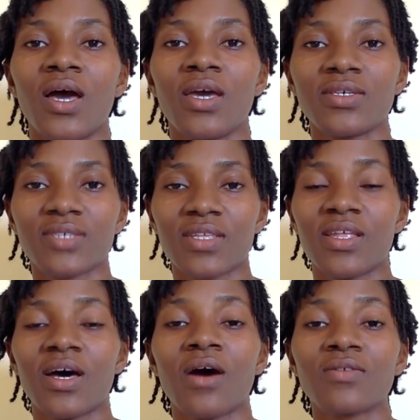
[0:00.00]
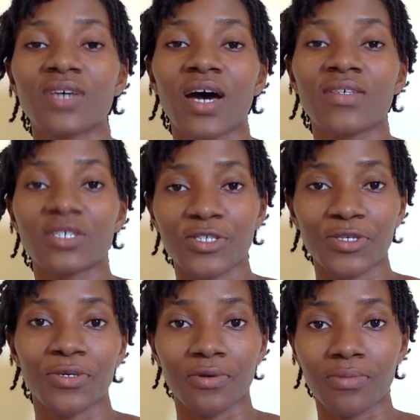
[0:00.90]
It started out as a
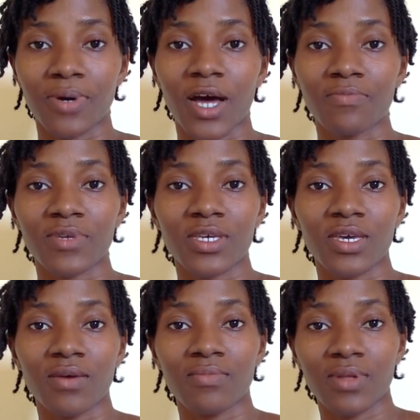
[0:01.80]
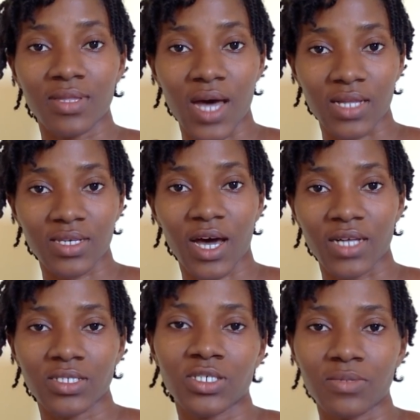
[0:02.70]
tube and became that
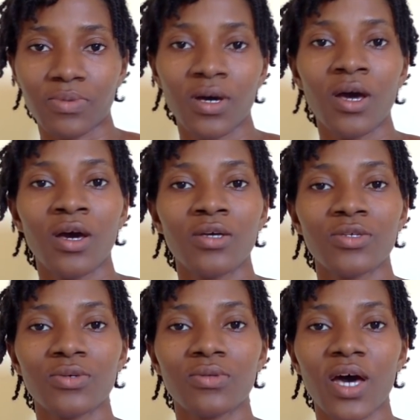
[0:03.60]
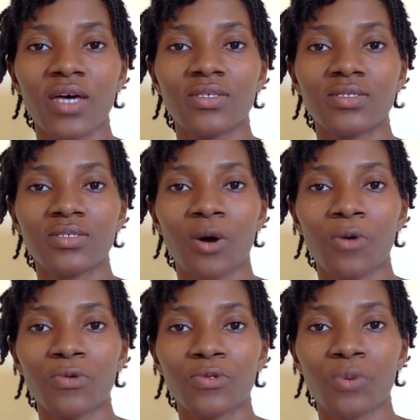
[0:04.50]
heart shape. So that is
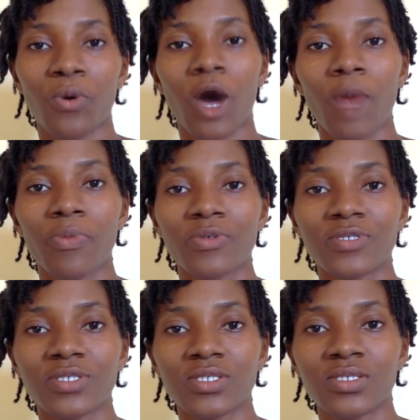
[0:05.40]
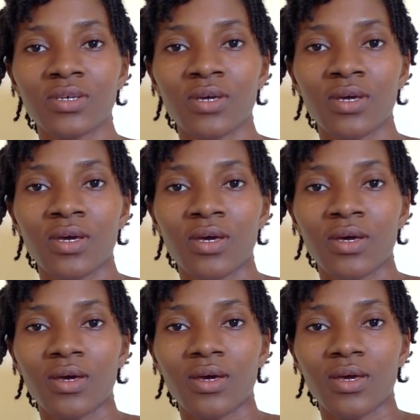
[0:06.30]
also what happens
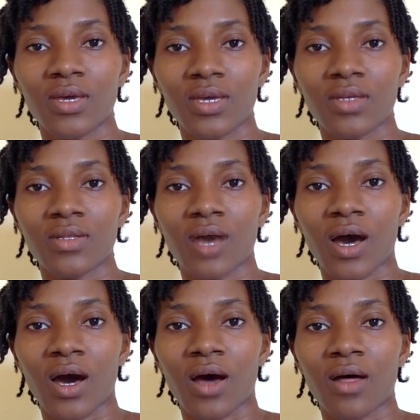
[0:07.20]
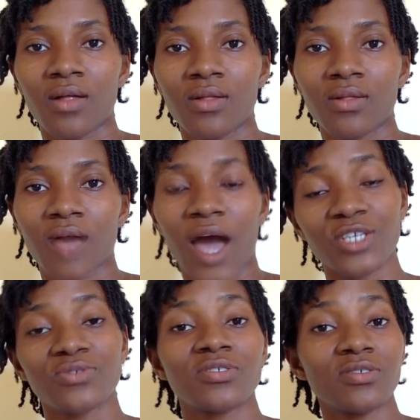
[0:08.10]
in our
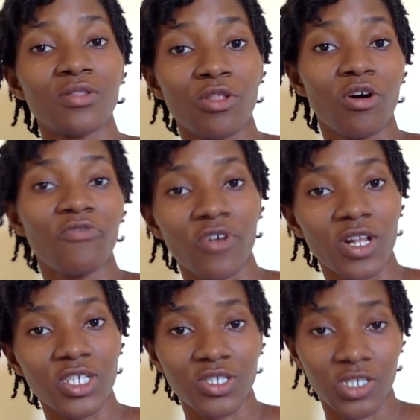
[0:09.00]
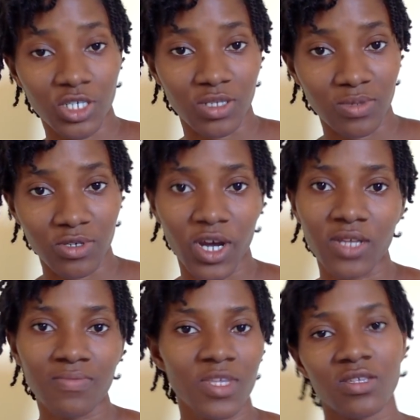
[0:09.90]
actual love relationships,
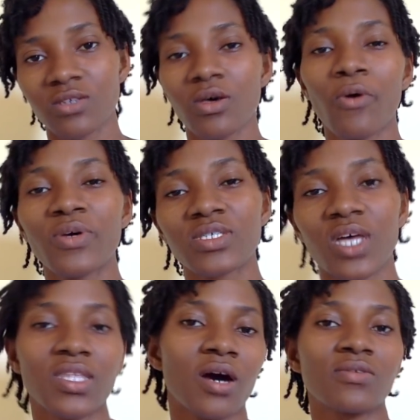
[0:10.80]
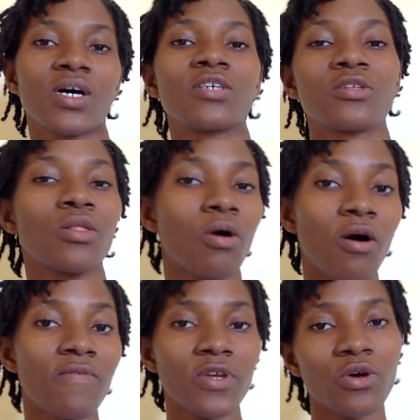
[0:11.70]
right? It doesn't always start out as
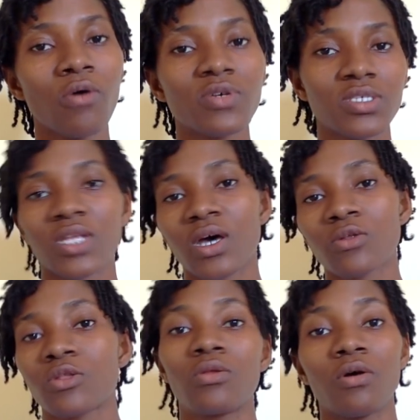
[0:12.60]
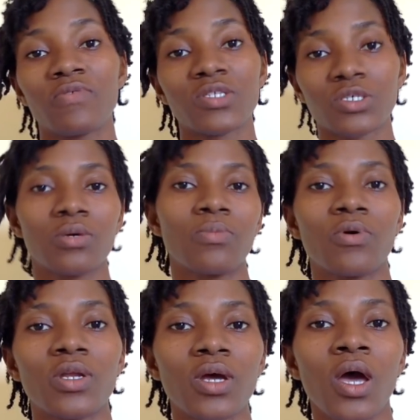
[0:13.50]
love. You don't always start out loving
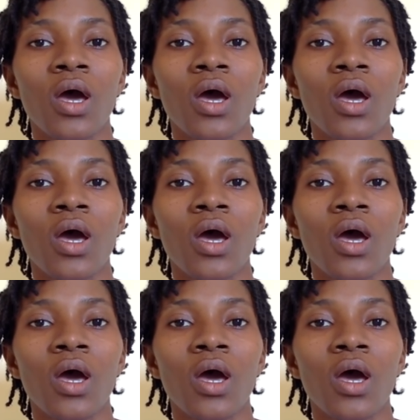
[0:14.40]
someone.